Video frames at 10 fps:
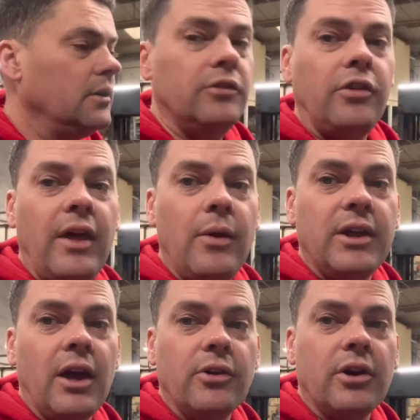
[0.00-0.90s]
So there
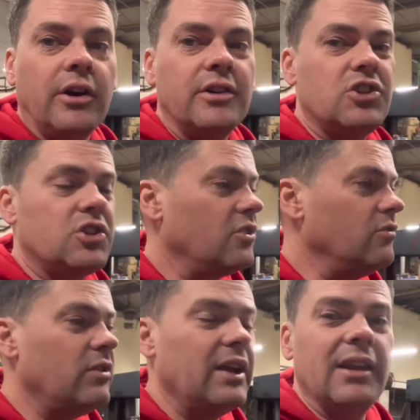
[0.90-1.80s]
we go, guys.
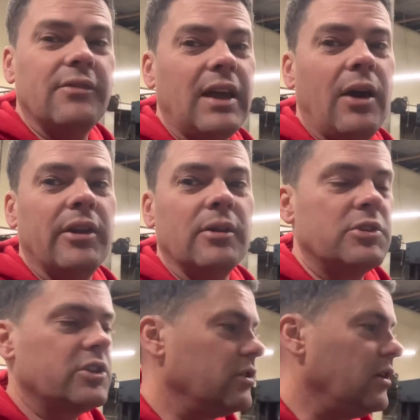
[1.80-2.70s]
Shouldn't really have doubted him,
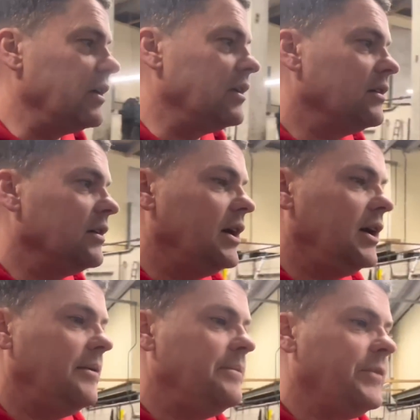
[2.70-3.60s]
should I?
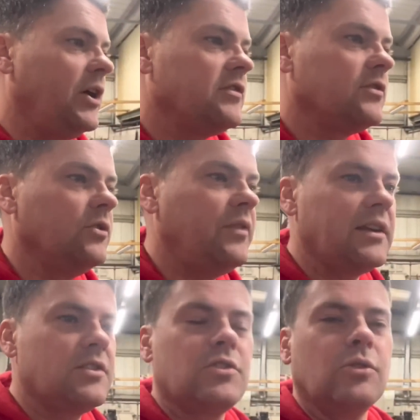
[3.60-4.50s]
Um, I sort of
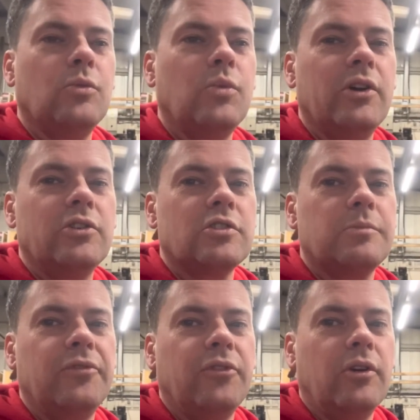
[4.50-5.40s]
had a subtle word
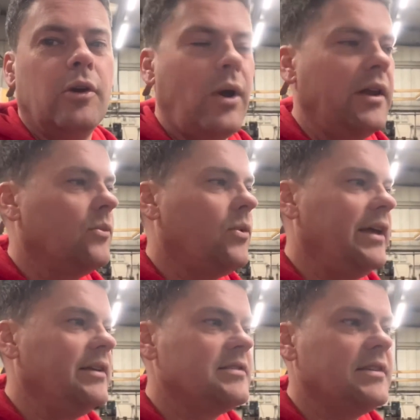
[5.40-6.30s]
just before I went
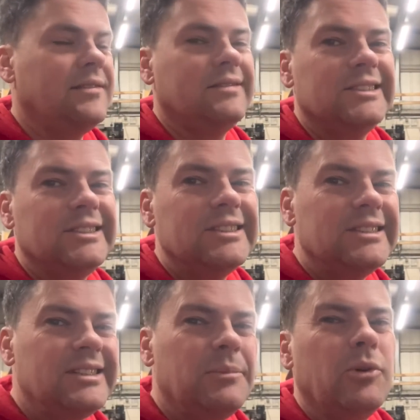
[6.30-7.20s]
away and said,
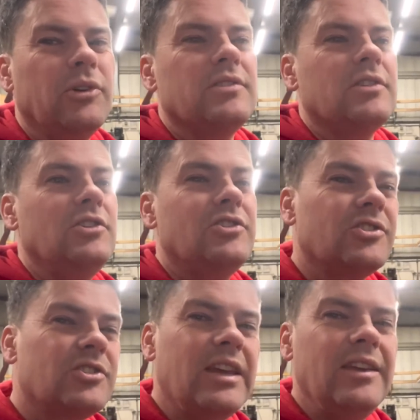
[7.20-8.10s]
boys, can you
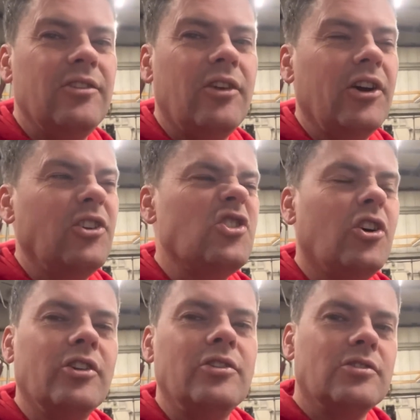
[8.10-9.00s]
just keep your eye on
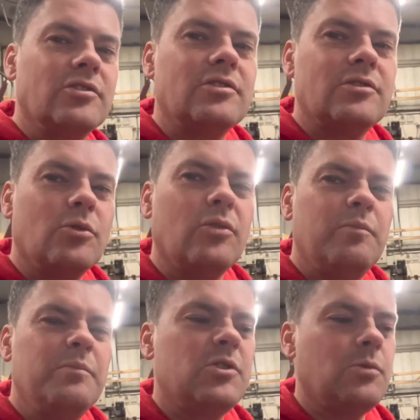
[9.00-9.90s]
John and just sort of
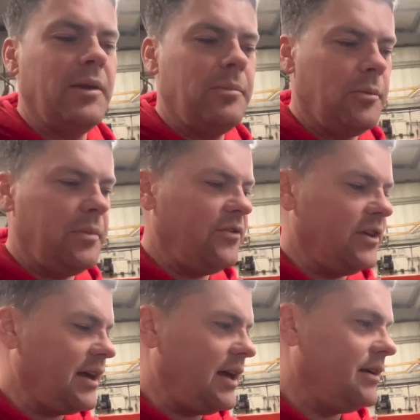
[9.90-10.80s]
sweep up if
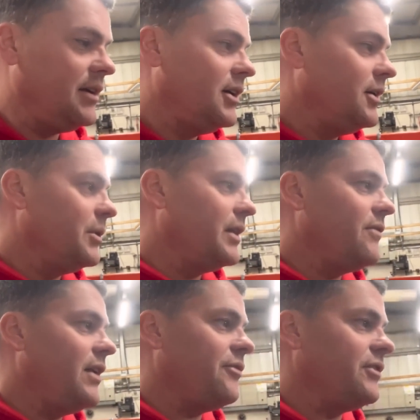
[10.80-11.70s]
you can? But
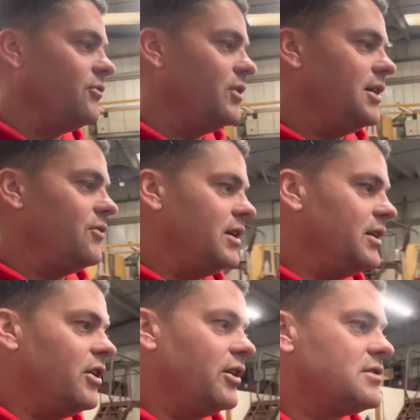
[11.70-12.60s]
they've left it really,
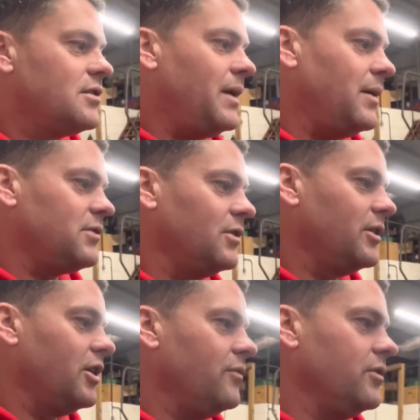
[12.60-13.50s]
really nice. I'm
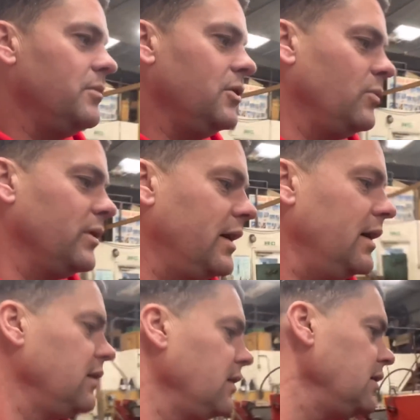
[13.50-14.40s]
absolutely over the moon with that.